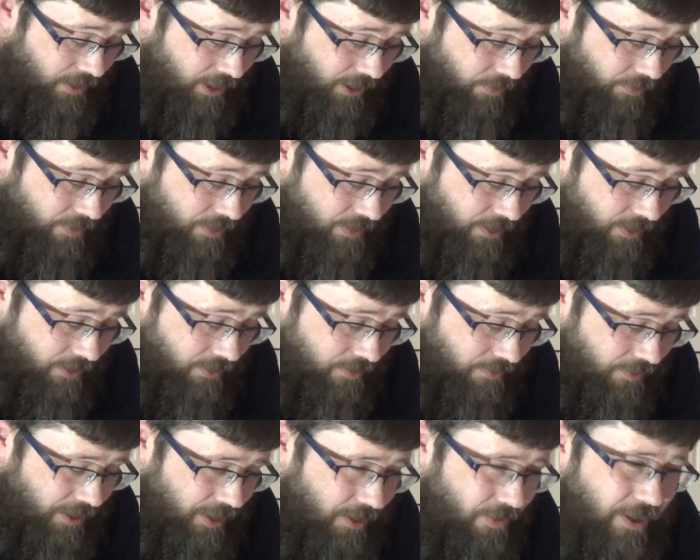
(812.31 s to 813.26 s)
He wasn't in
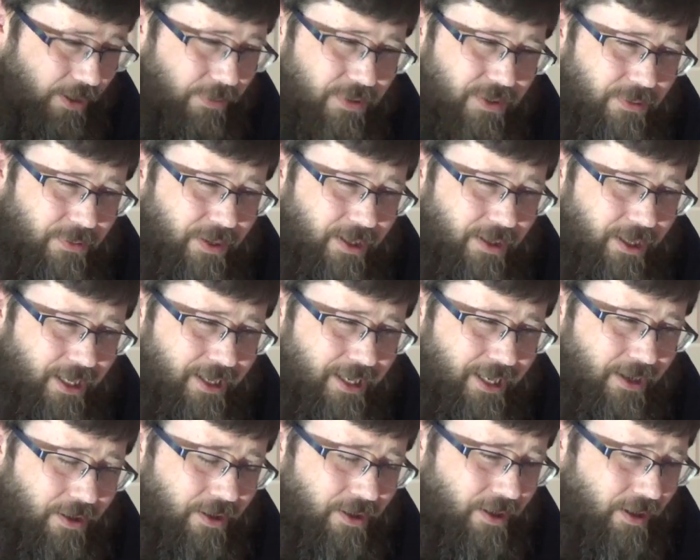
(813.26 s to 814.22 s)
it. You know, he was in
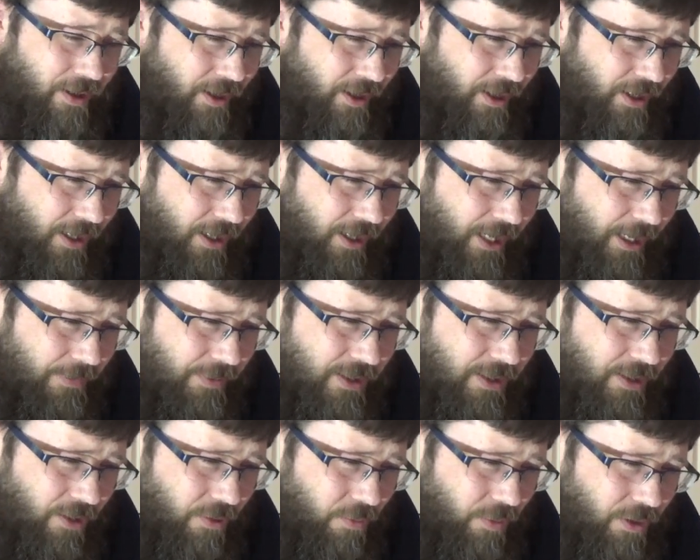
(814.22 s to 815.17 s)
a, a
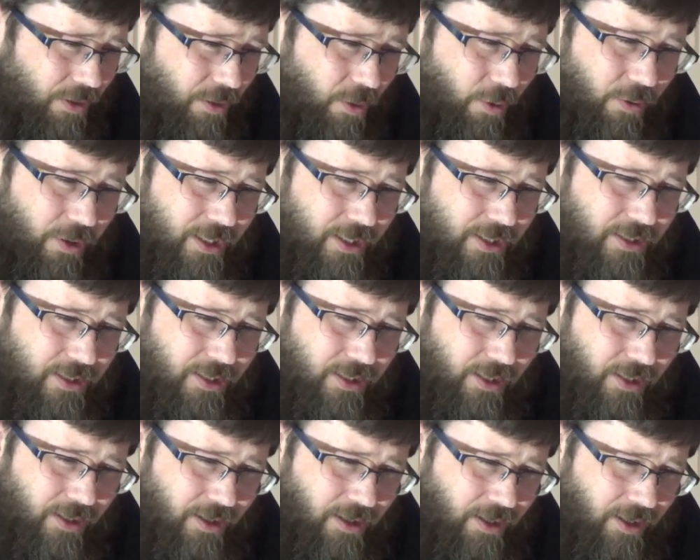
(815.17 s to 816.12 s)
episode with Hoist
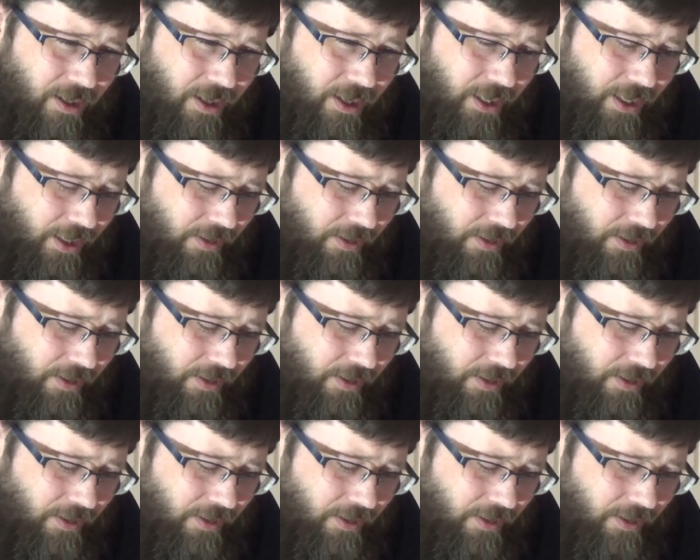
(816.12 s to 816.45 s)
and